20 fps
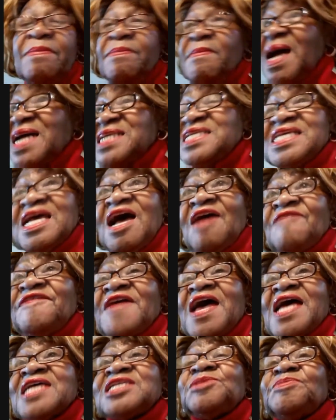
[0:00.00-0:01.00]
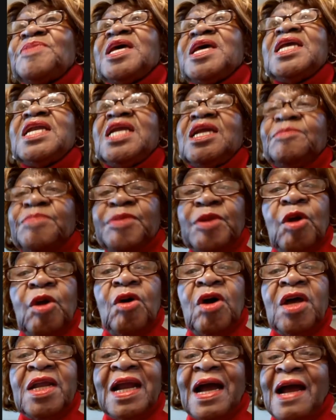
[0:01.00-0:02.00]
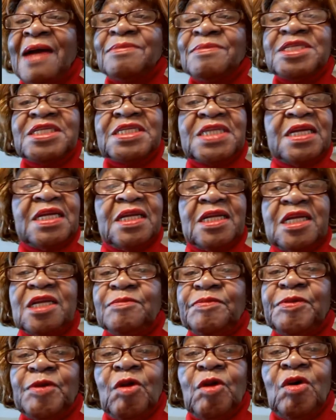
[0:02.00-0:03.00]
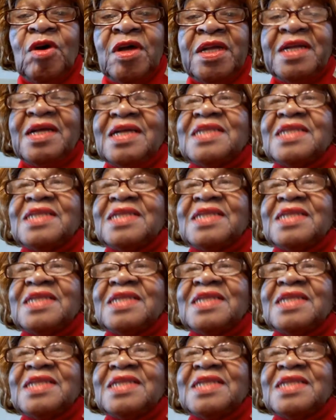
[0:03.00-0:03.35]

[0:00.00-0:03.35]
myself as being employed, I'm still employed